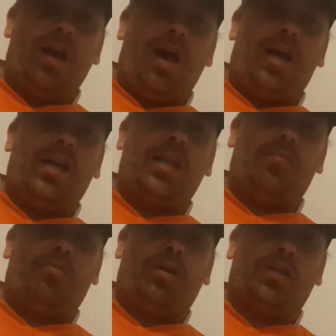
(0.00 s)
get the
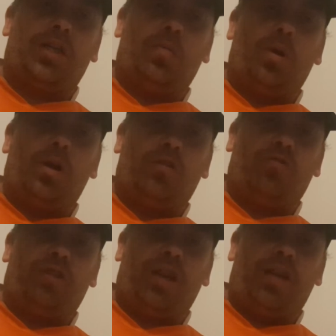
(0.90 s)
impression he works for
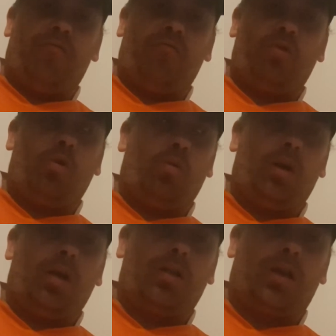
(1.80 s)
Deliveroo or one
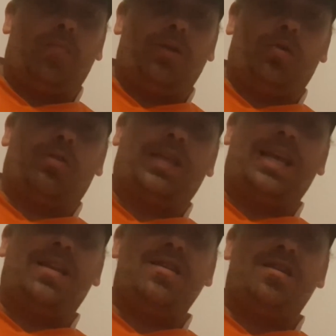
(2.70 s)
of those companies, or
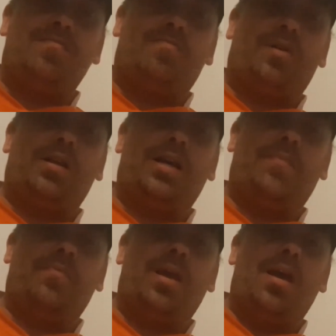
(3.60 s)
did, but
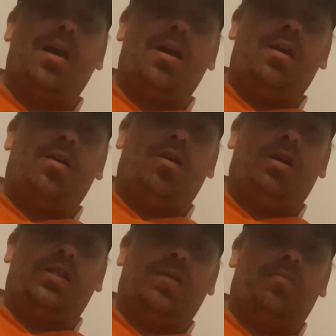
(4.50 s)
at
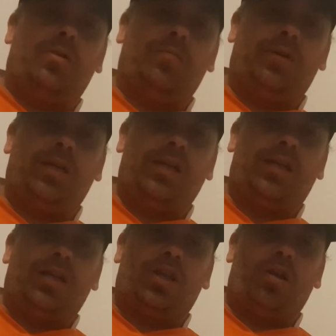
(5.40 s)
some point. But he
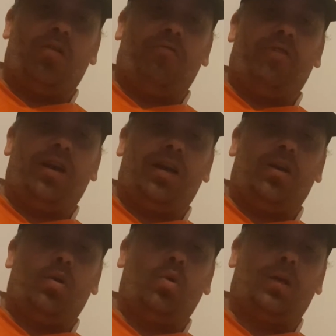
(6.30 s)
does a lot of
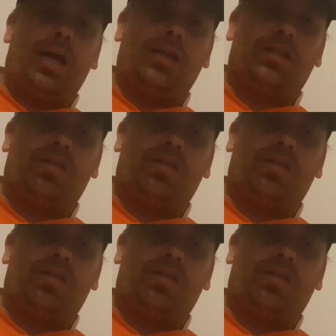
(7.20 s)
Audax